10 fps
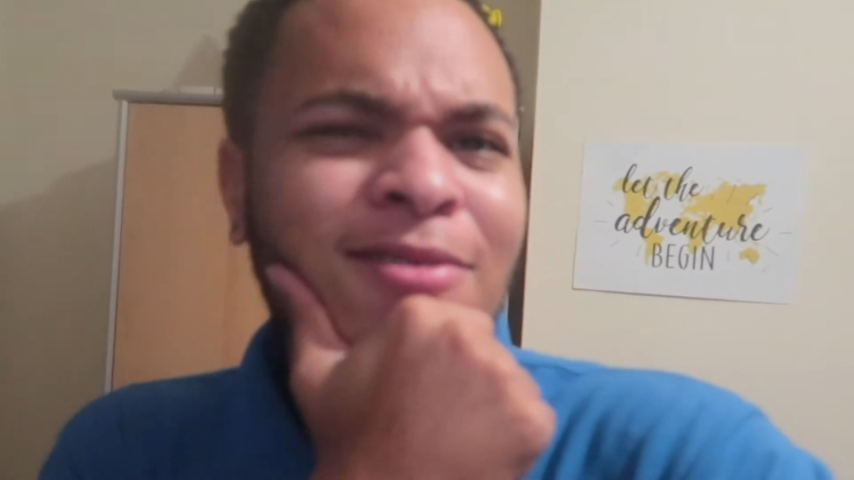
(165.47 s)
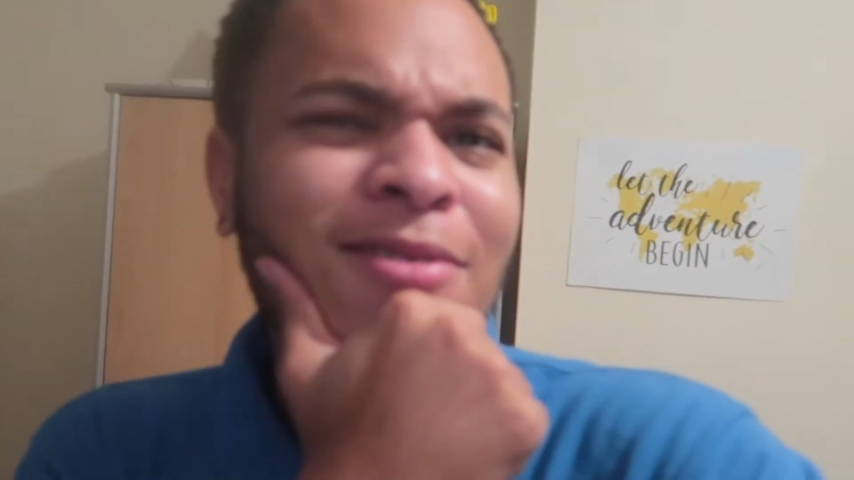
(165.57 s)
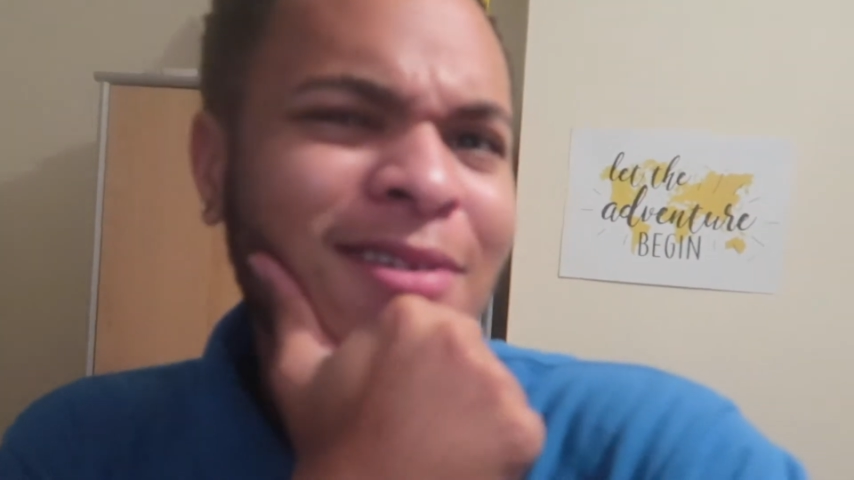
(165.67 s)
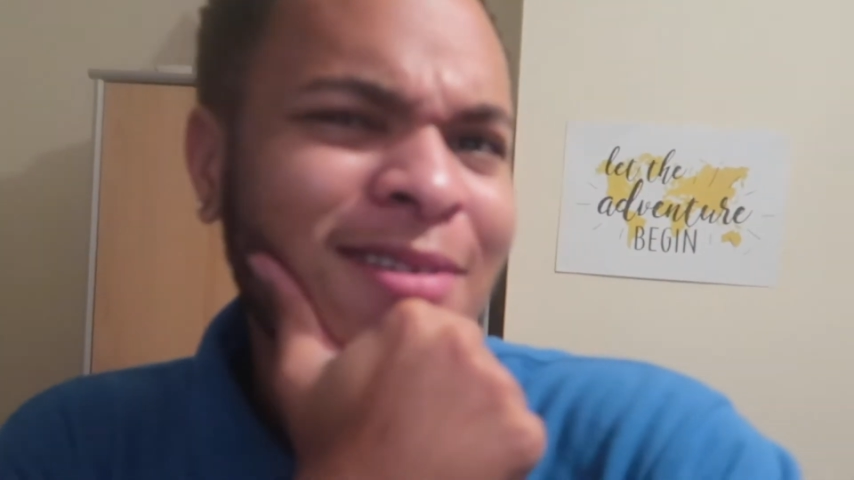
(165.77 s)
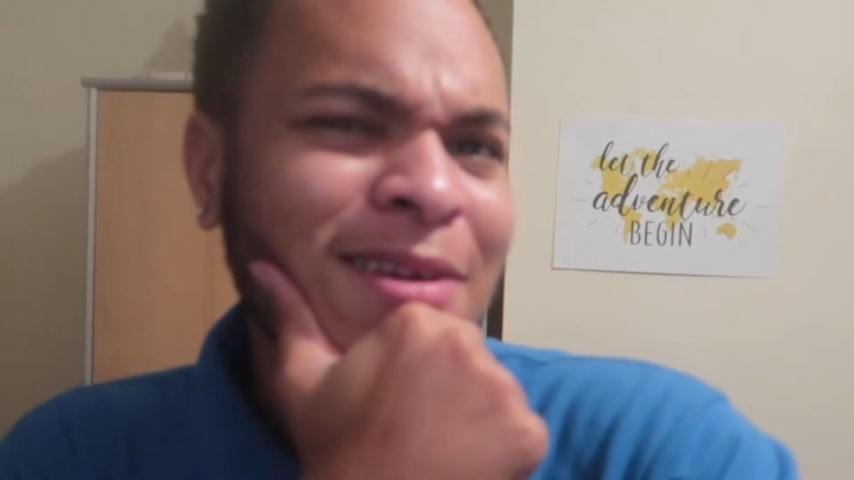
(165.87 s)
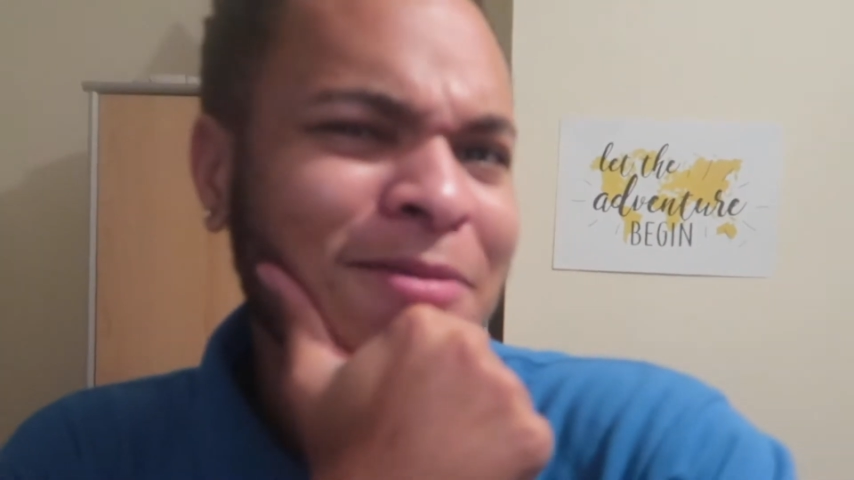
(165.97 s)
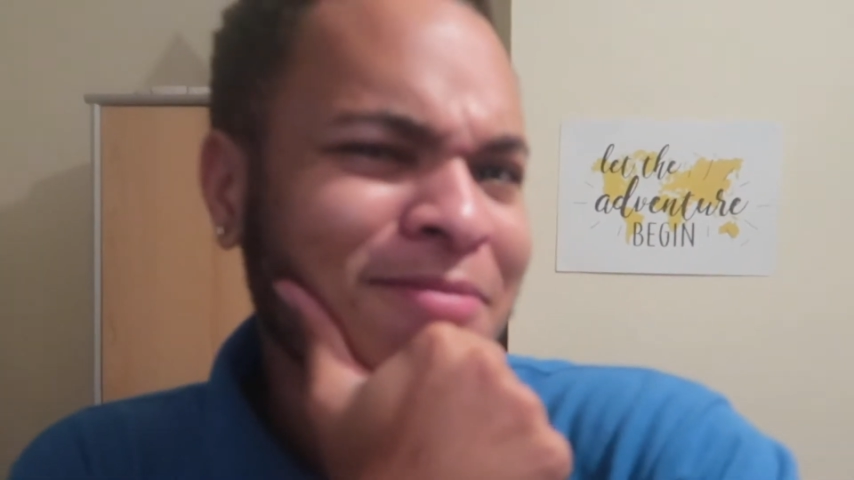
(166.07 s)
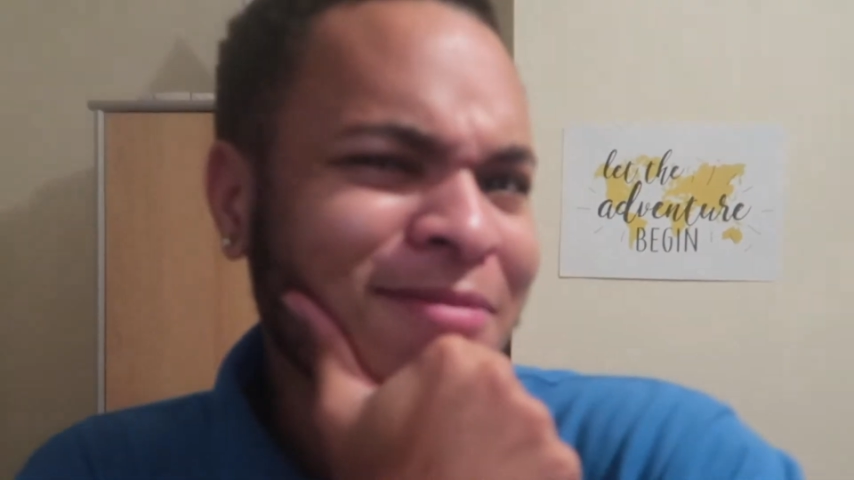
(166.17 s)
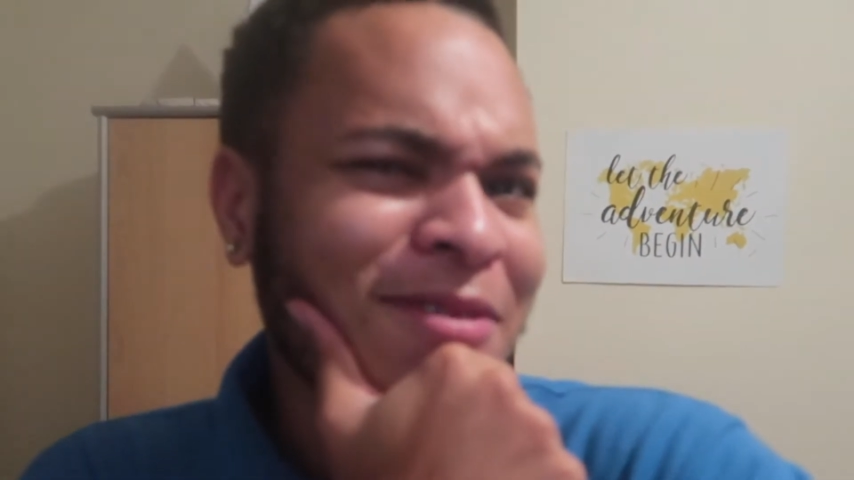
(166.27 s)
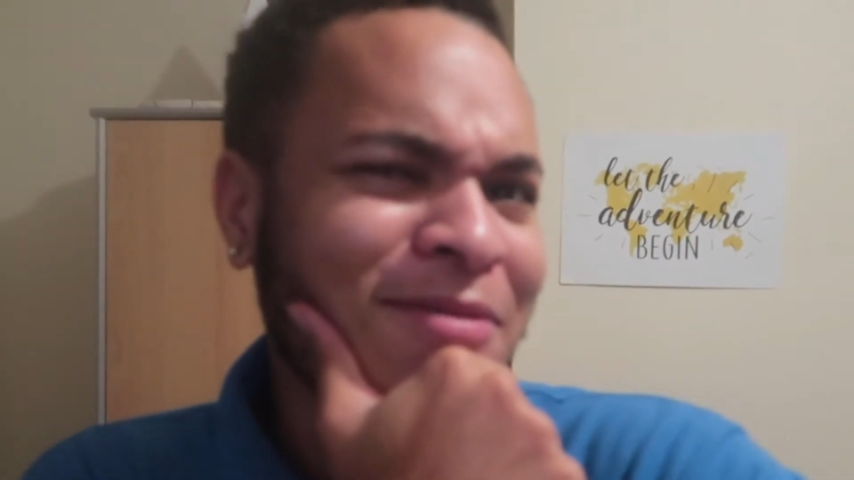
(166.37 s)
doing your
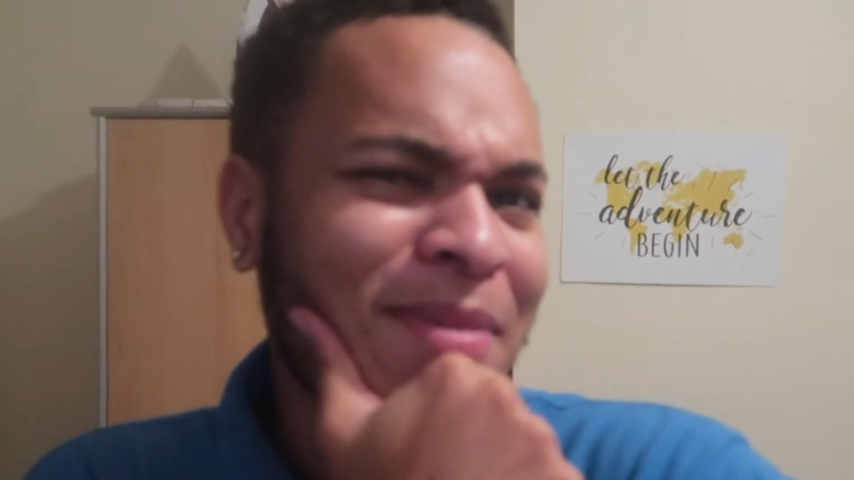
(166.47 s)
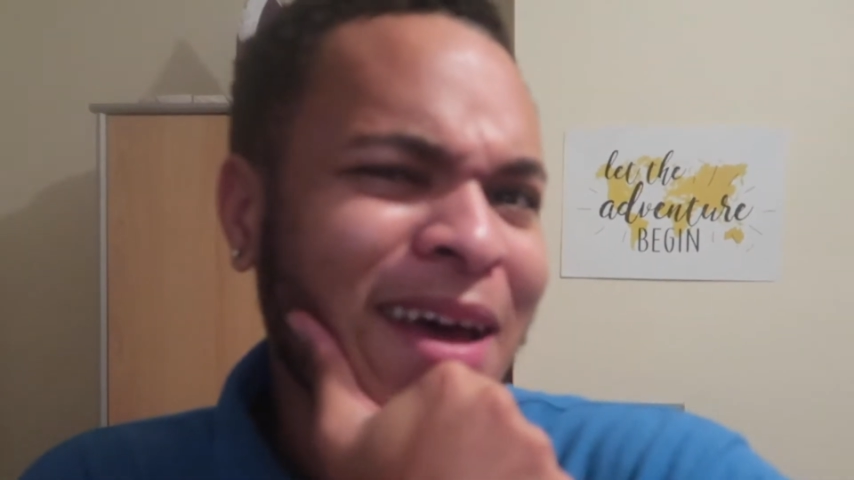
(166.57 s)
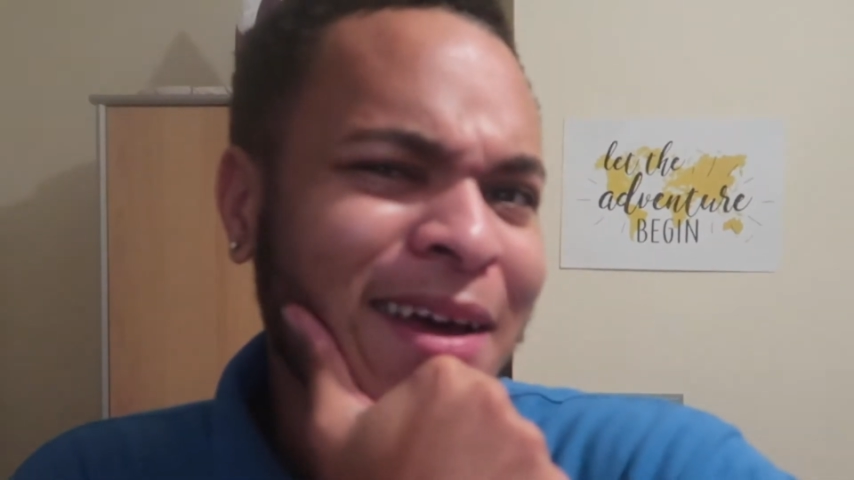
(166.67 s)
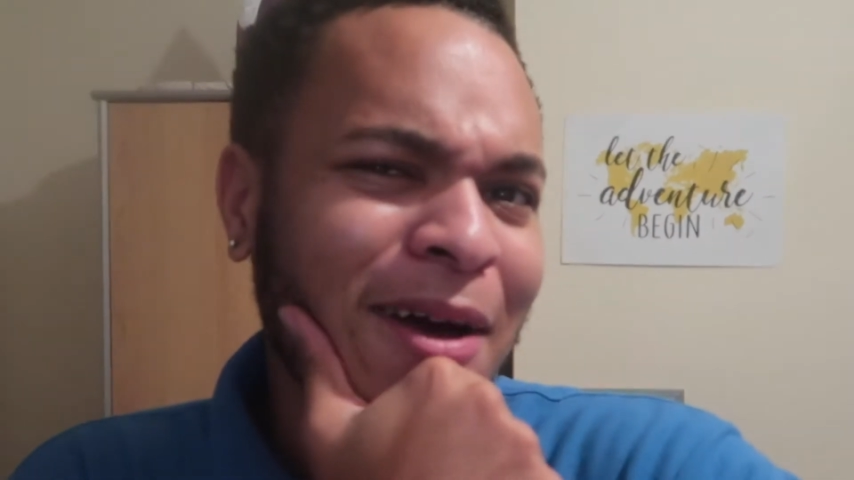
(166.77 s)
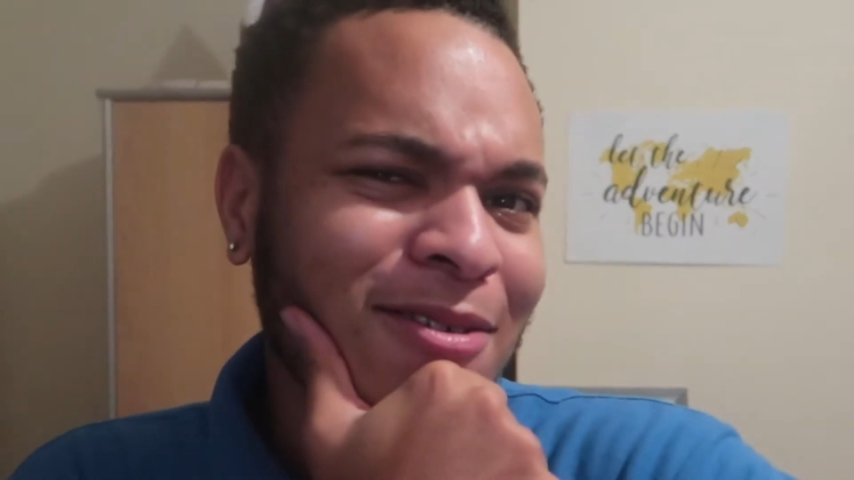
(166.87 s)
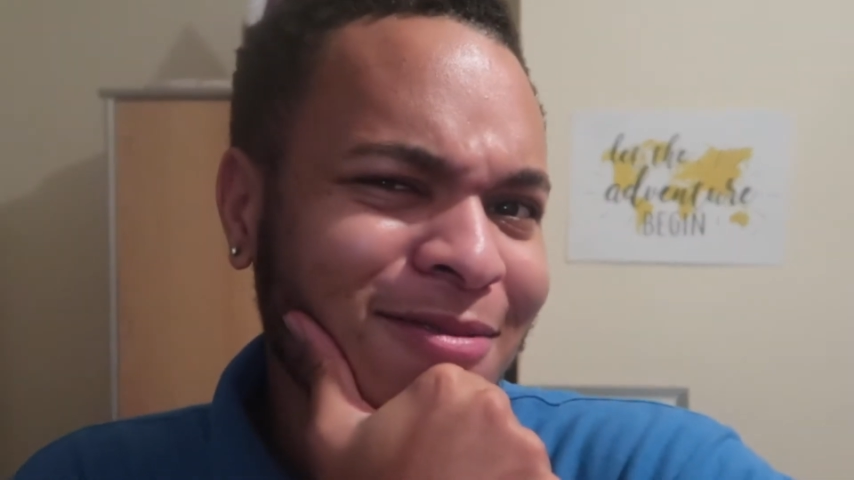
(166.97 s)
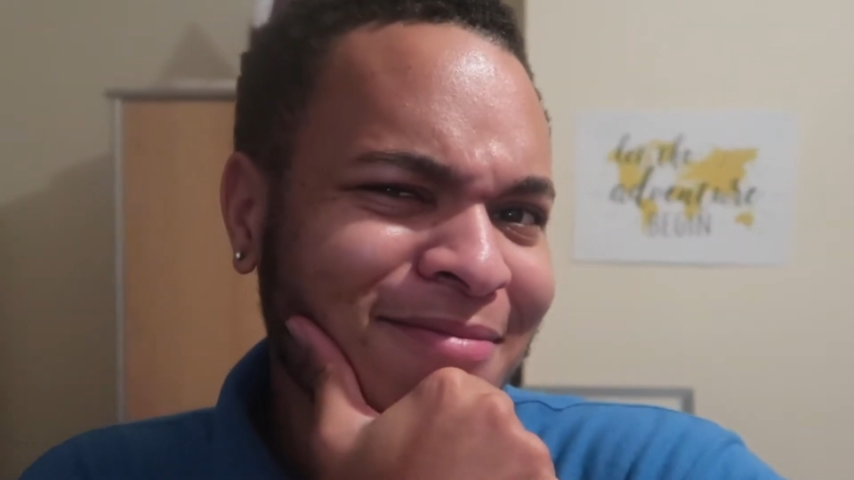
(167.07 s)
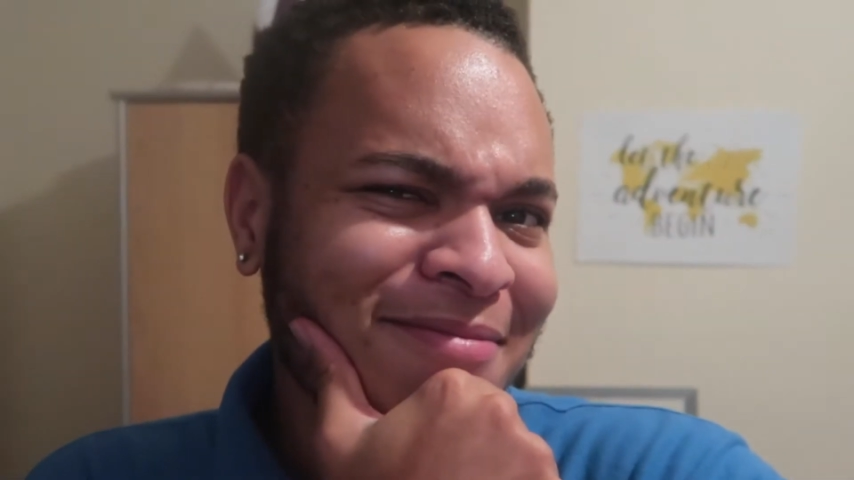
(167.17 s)
thing with bare girls?